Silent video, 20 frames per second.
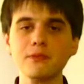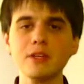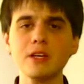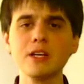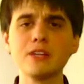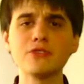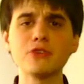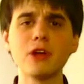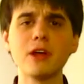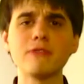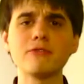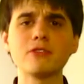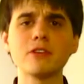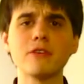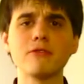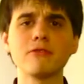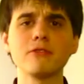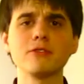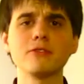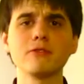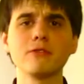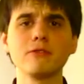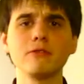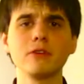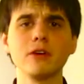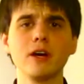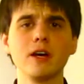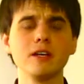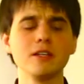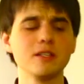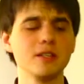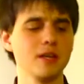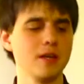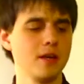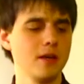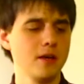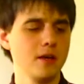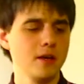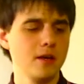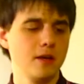that's all I have to say for this review, guys.
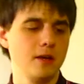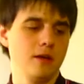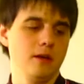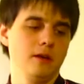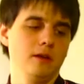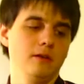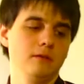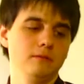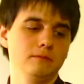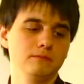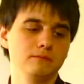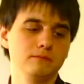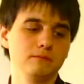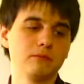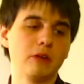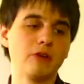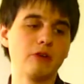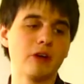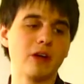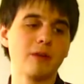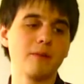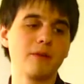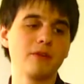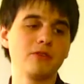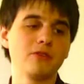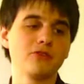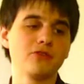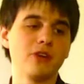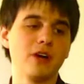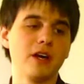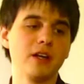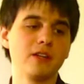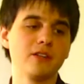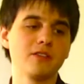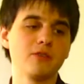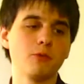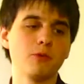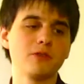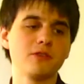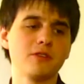I recommend you try it.
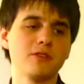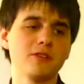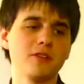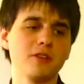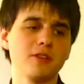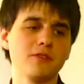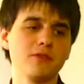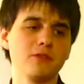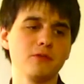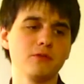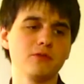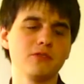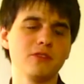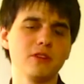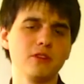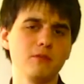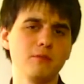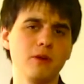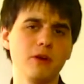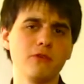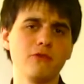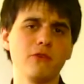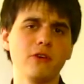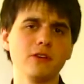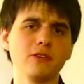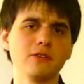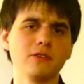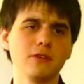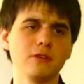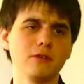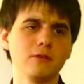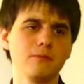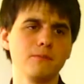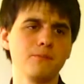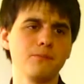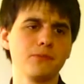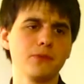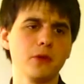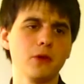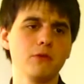It's a winter seasonal, still might find
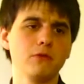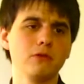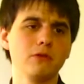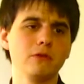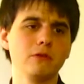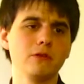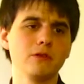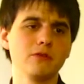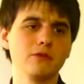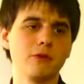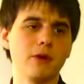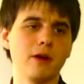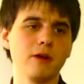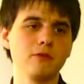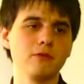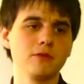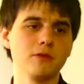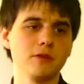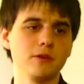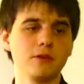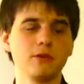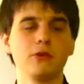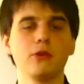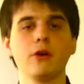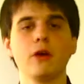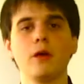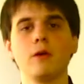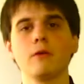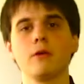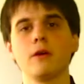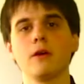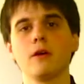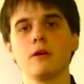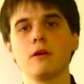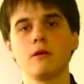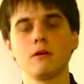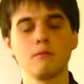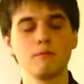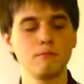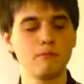a few of these around in your area,
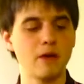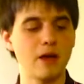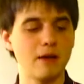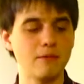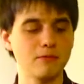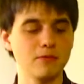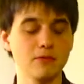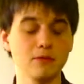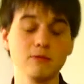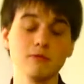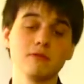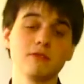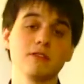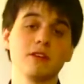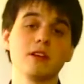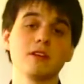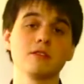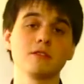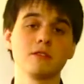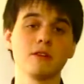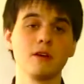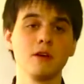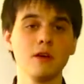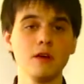perhaps in the States.